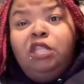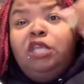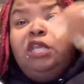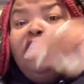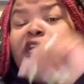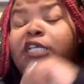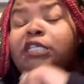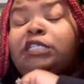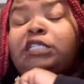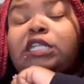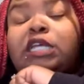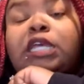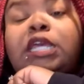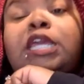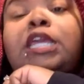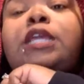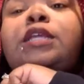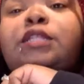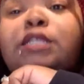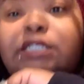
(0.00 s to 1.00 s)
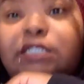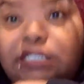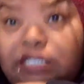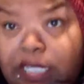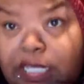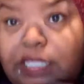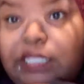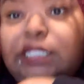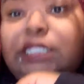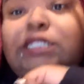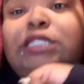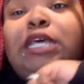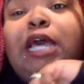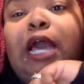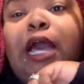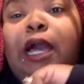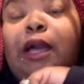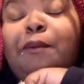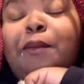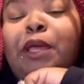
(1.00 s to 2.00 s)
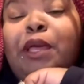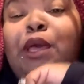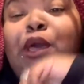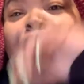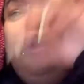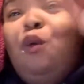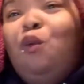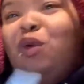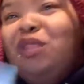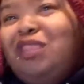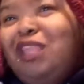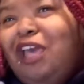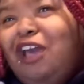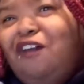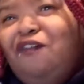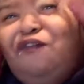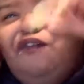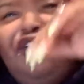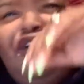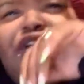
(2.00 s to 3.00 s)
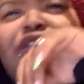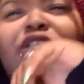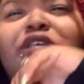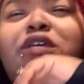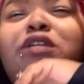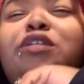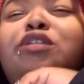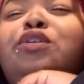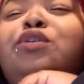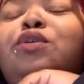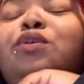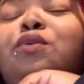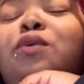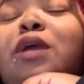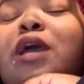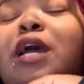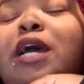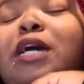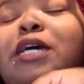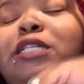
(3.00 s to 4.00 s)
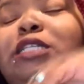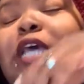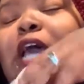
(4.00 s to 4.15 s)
It's the heathen time. Without further ado, you guys,